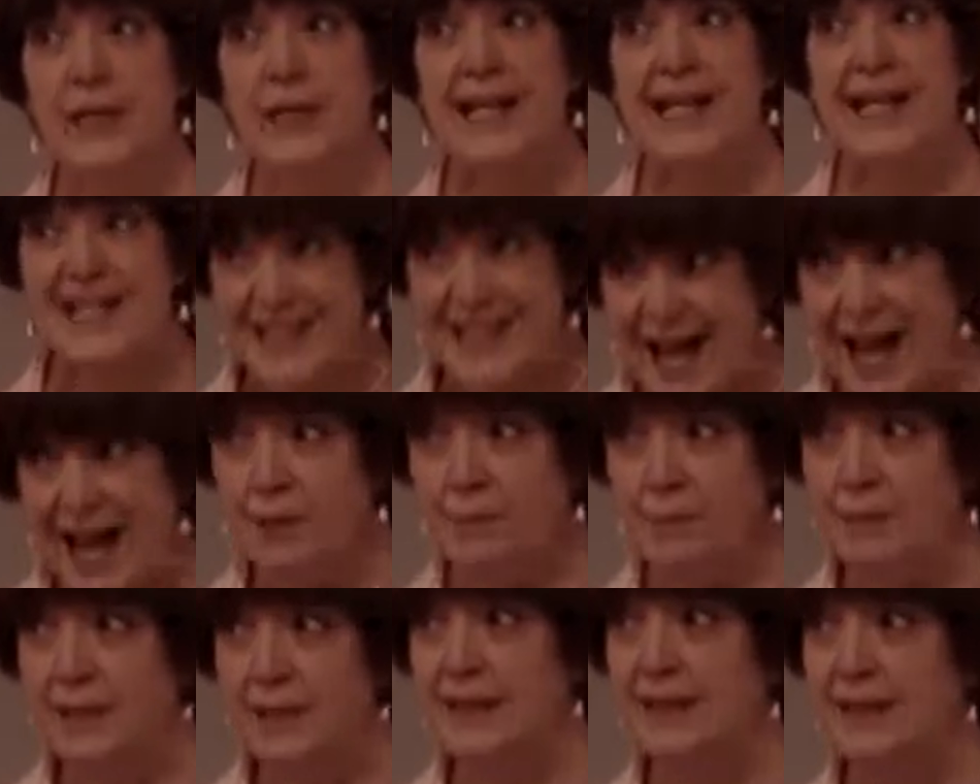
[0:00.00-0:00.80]
it's
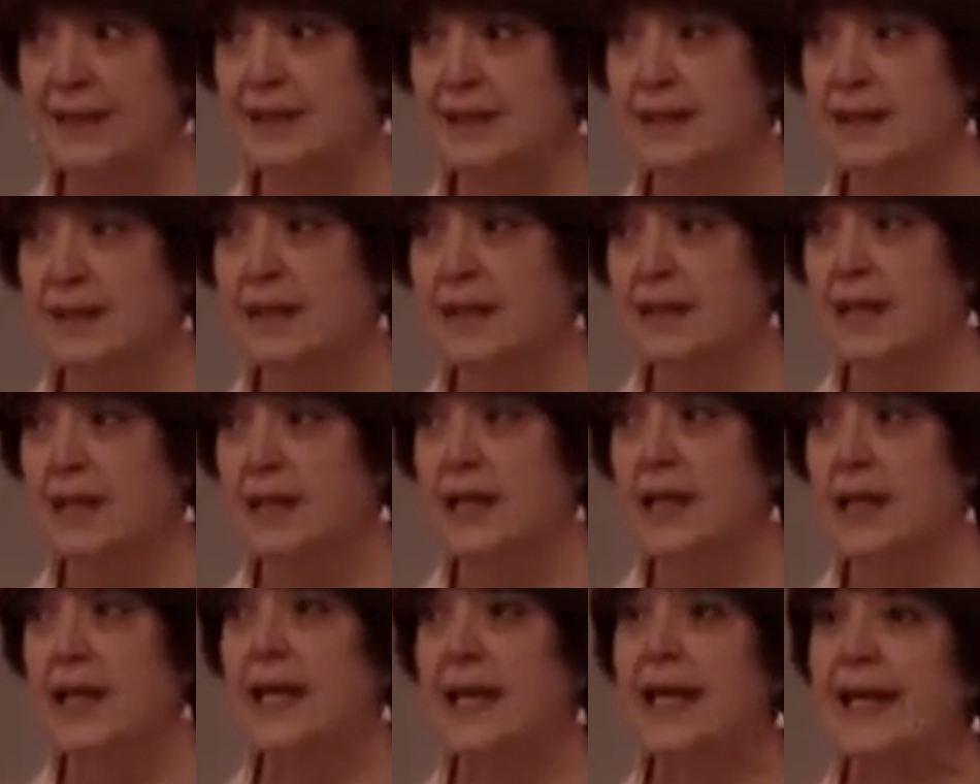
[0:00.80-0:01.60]
not a myth.
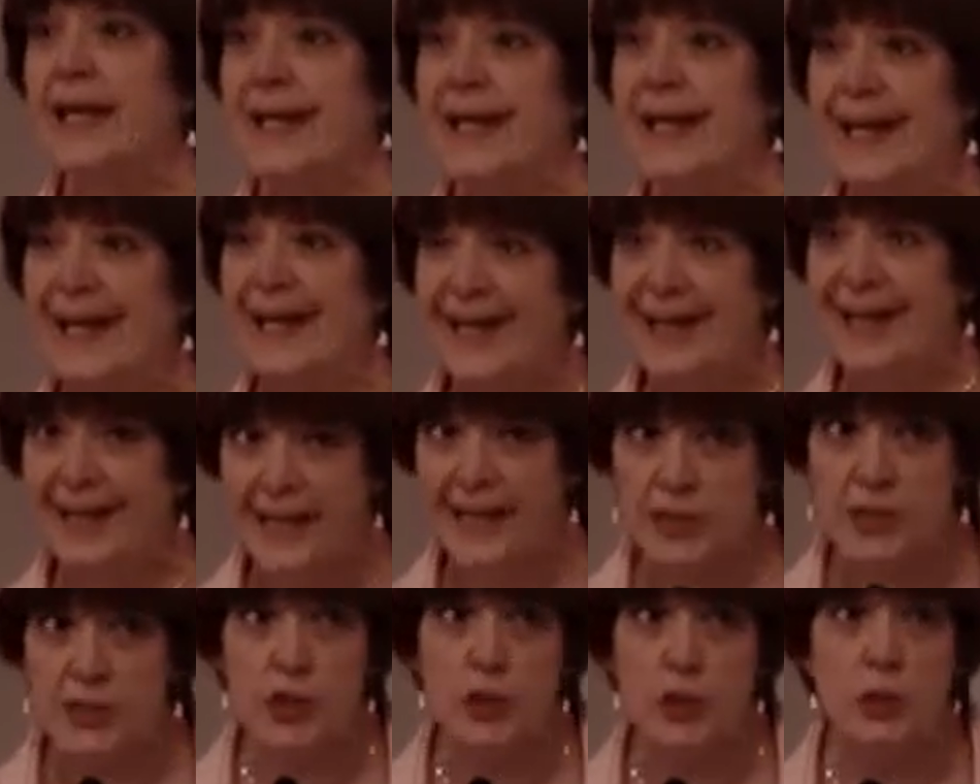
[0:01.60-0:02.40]
It
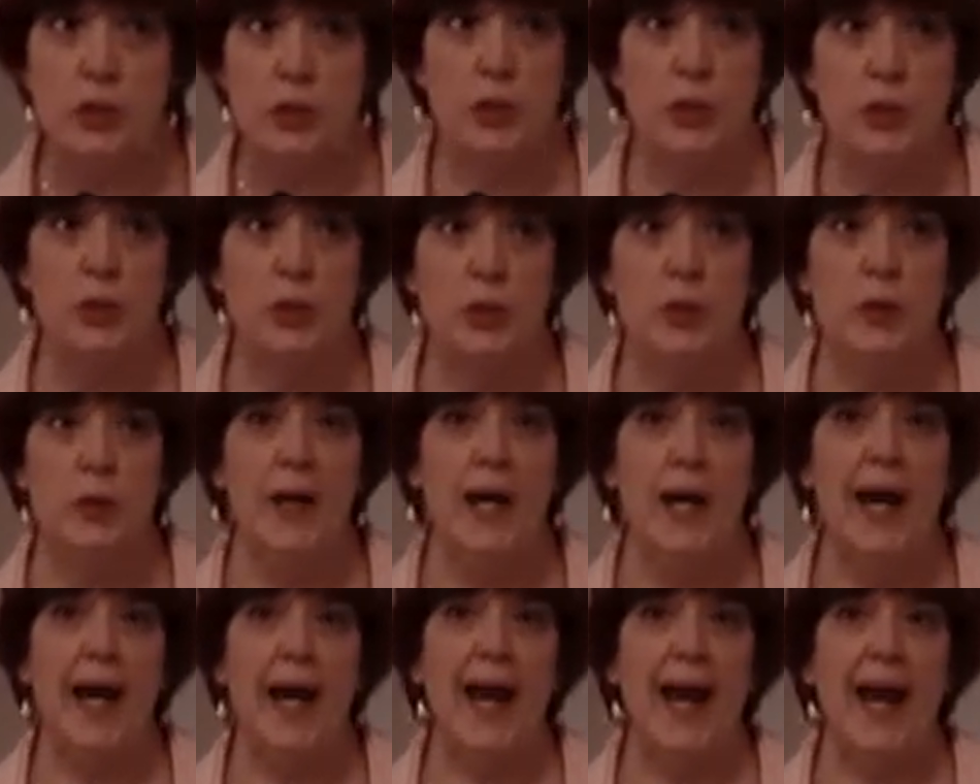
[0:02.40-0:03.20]
is
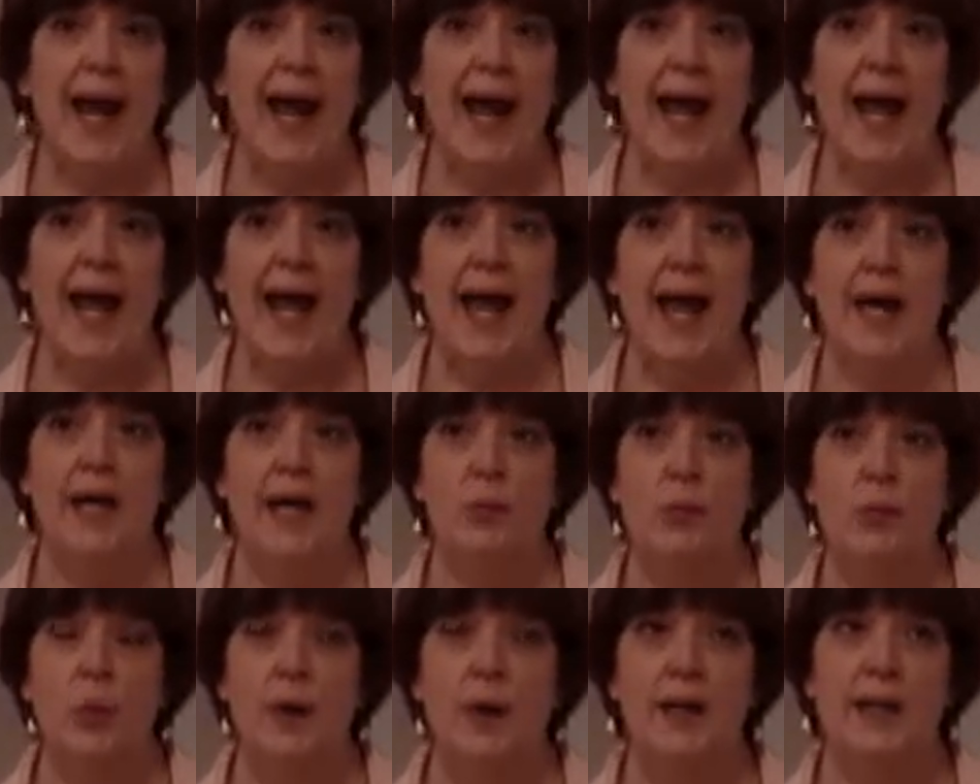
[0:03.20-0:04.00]
true,
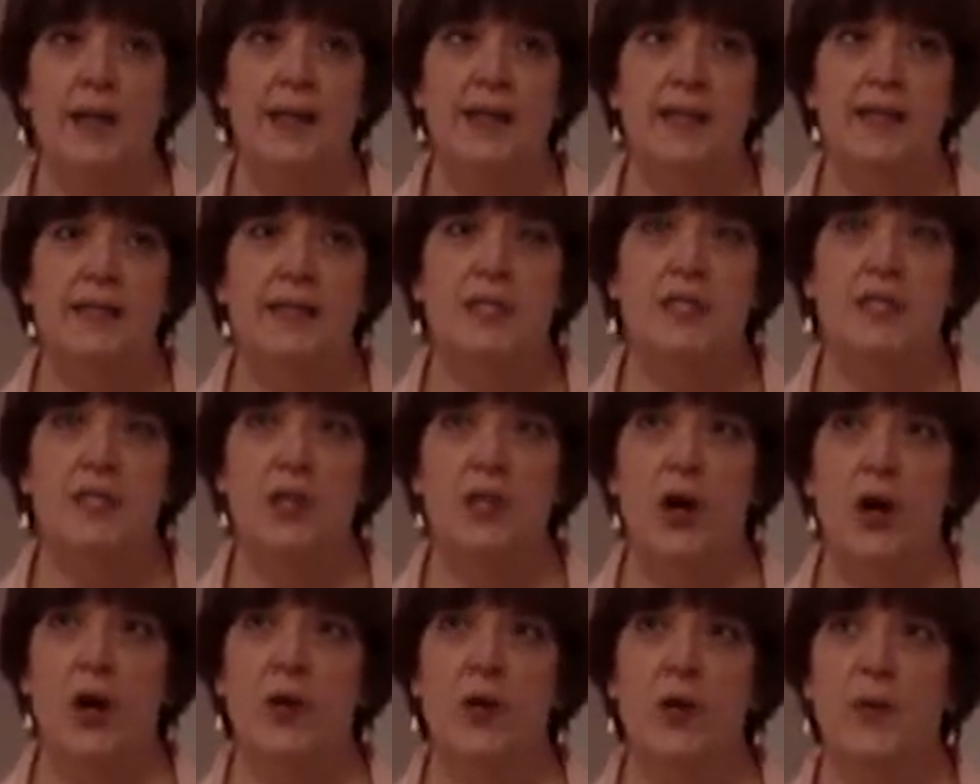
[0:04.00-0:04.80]
and what is
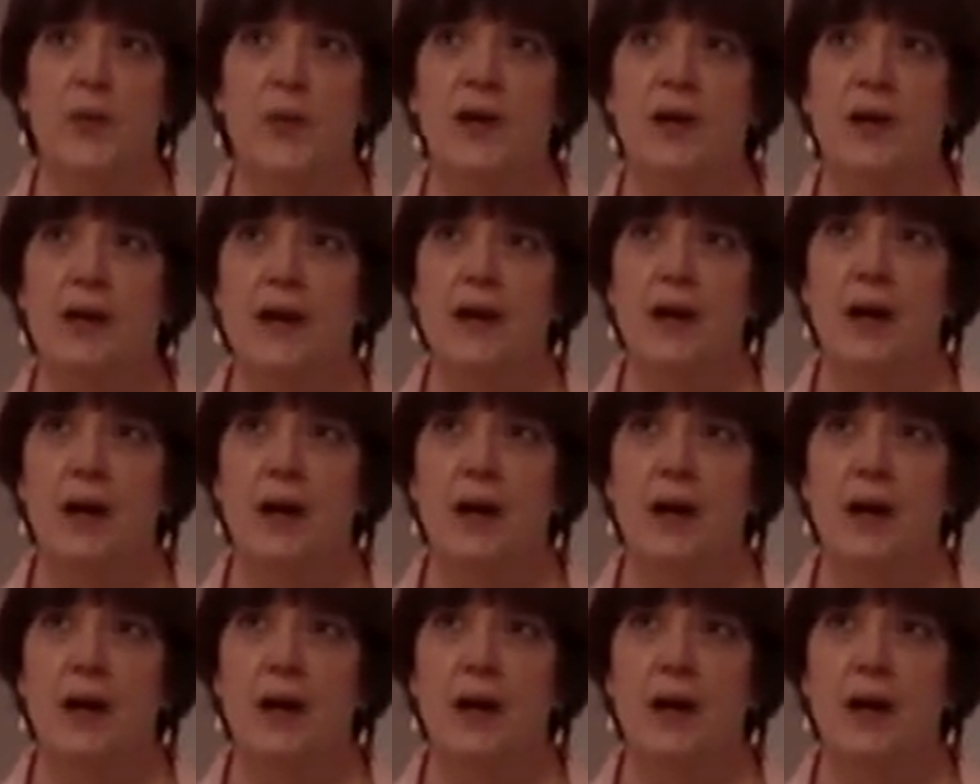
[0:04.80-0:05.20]
so